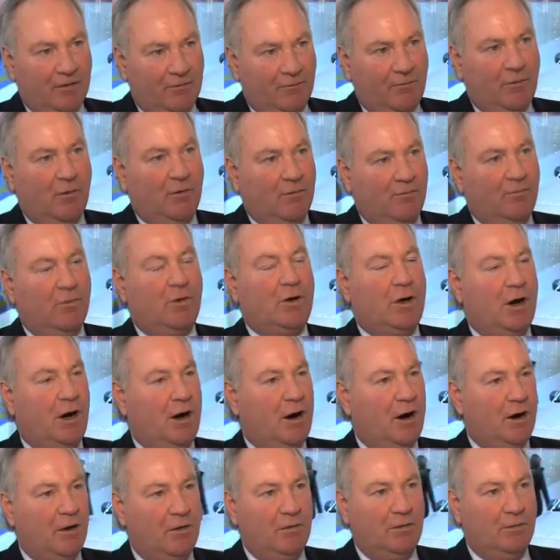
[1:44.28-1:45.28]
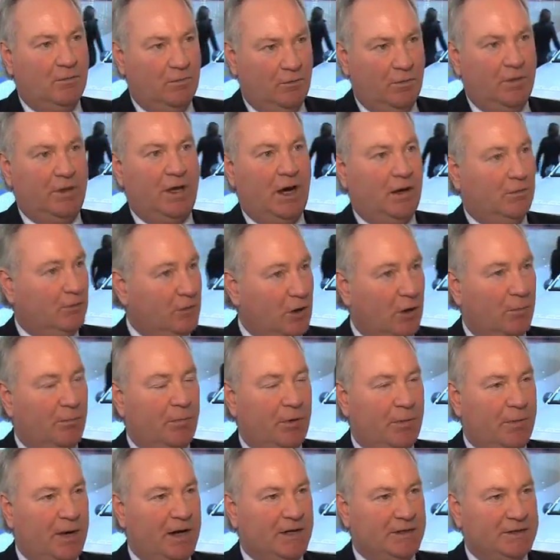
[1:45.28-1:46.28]
Volvo car without
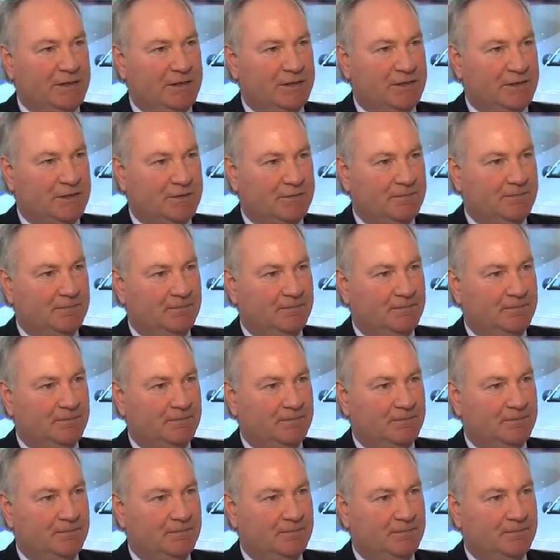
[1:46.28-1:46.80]
compromises.